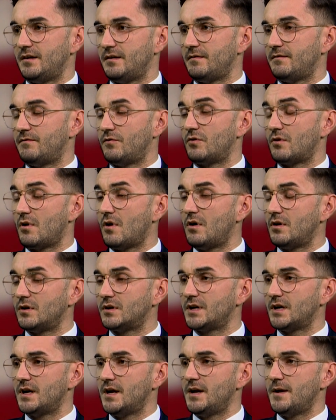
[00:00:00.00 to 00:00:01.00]
for
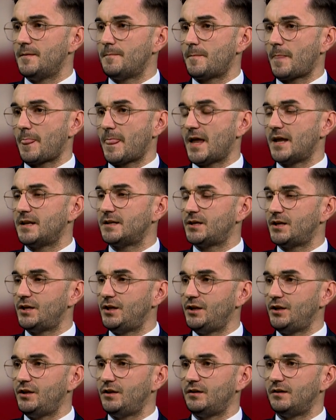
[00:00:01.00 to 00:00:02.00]
long, and
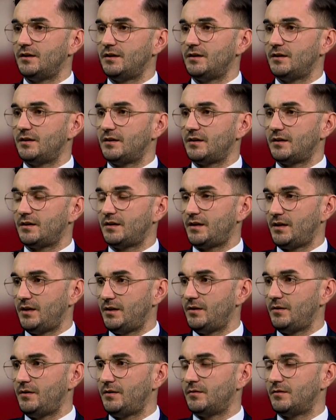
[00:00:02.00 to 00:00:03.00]
he uh,
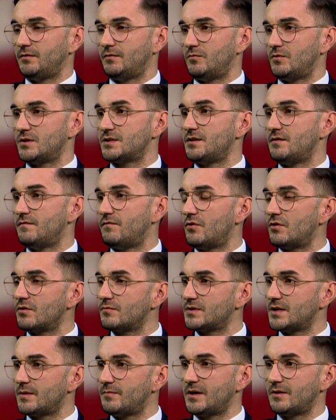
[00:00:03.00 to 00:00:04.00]
he uh, was
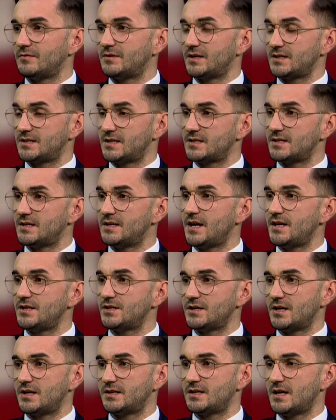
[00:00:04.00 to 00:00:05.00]
informed about
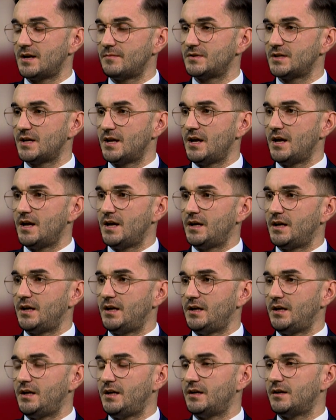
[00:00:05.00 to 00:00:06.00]
assassination attempt.
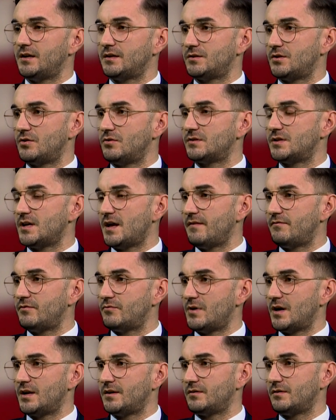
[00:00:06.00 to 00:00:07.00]
He told
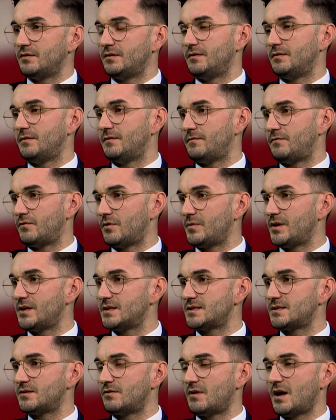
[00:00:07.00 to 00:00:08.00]
everyone uh, from
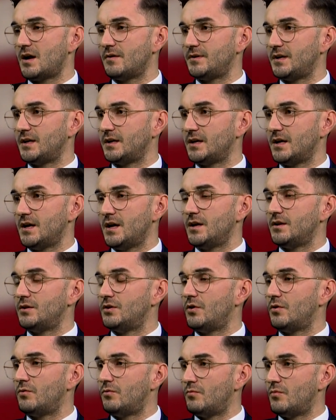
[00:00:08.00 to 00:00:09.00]
his surrounding, no